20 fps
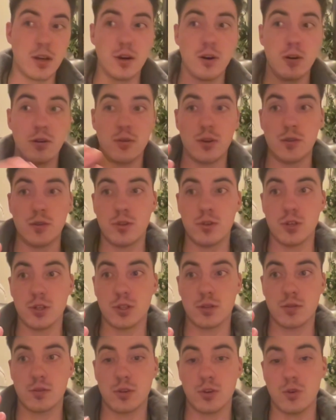oh, you
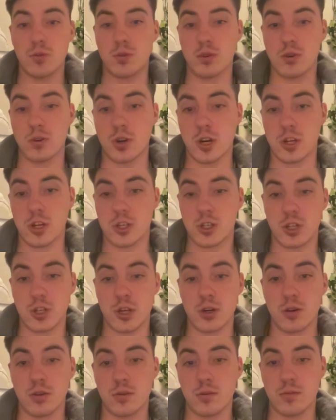just go to a garage
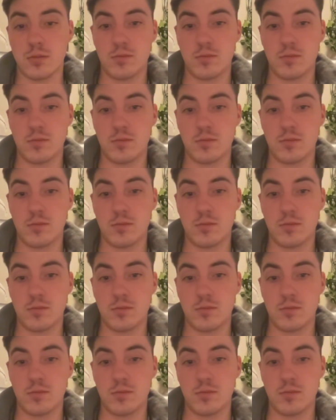sale,